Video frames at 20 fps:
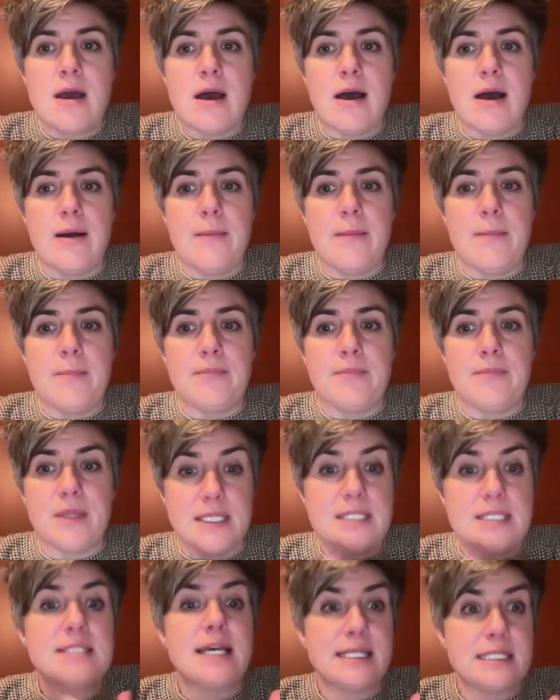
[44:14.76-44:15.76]
um,
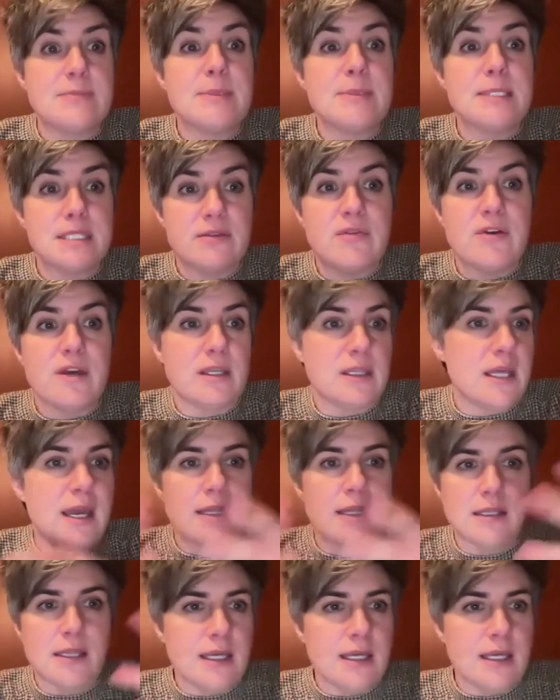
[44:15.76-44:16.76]
and site specific they
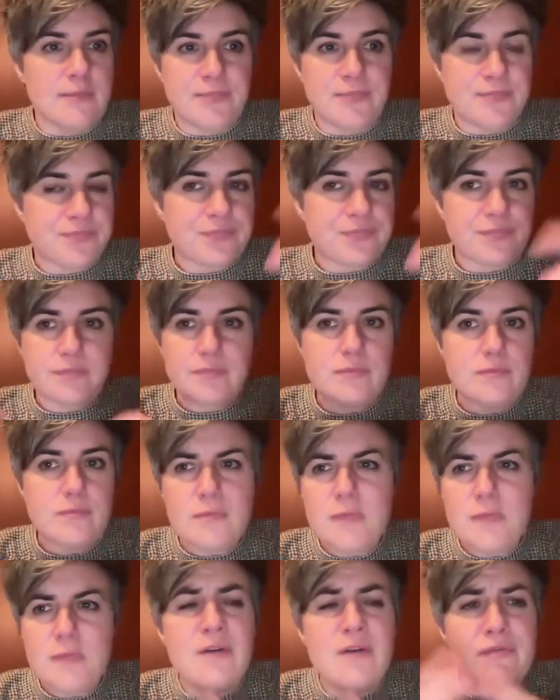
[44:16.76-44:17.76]
had like
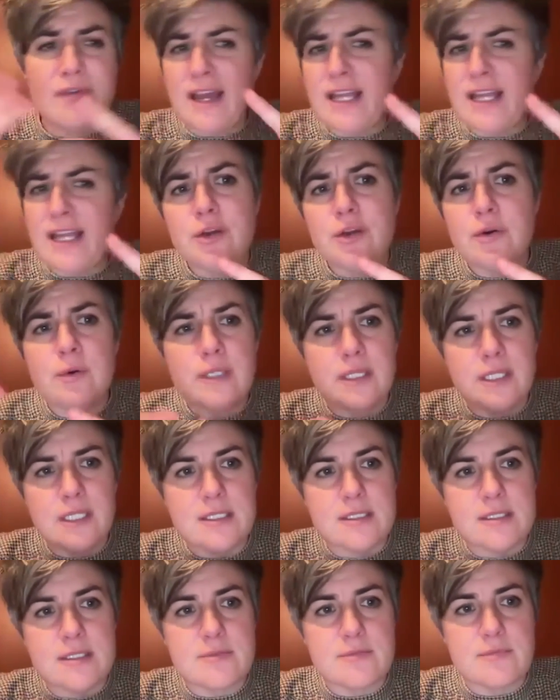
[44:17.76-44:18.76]
a venue in
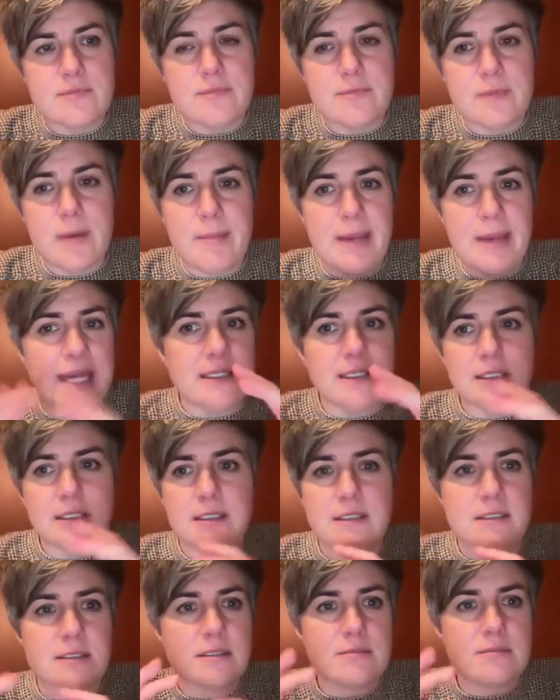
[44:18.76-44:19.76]
these
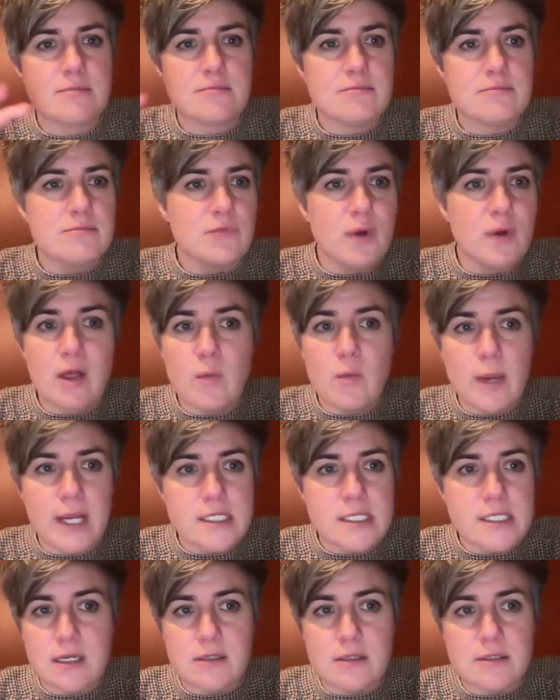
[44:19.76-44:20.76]
abandoned
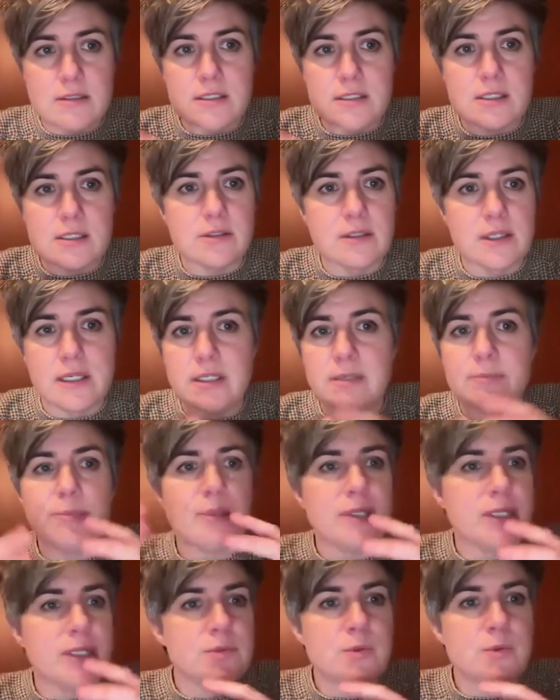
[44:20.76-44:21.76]
railway tunnels under london
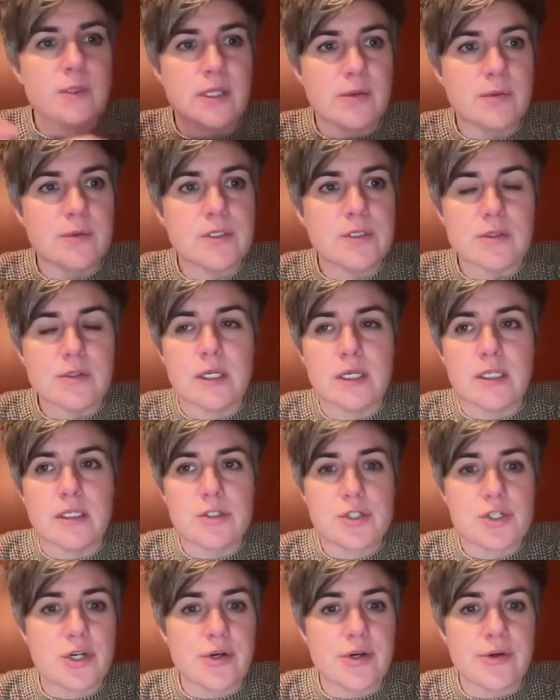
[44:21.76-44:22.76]
bridge where they would do
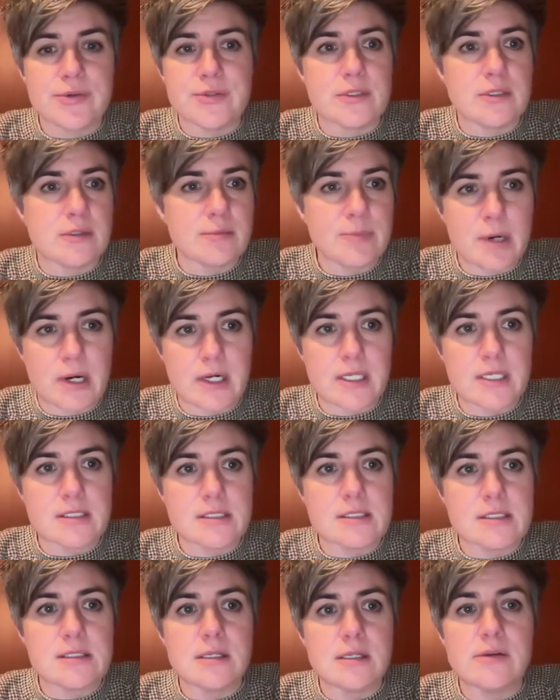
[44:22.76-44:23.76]
like shows and
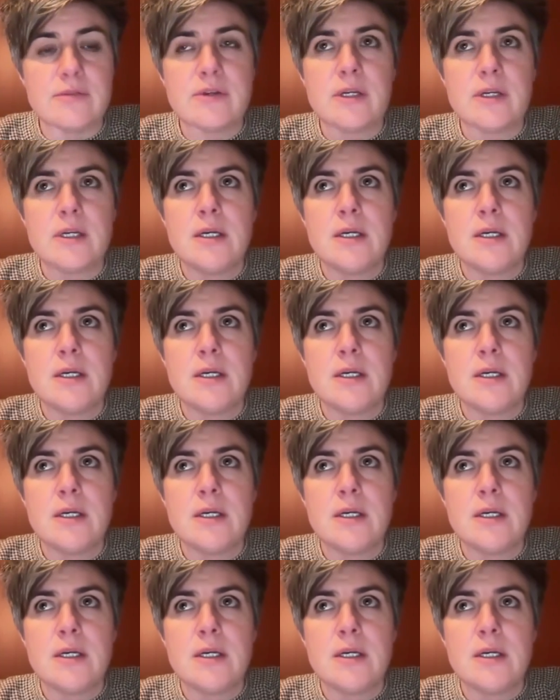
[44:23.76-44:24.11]
parties and stuff